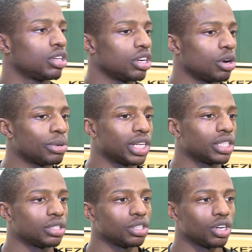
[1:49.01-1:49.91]
You know, we
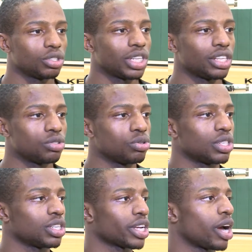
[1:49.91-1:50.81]
didn't, you know, stay true
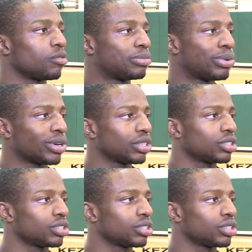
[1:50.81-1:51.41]
to the scouting report.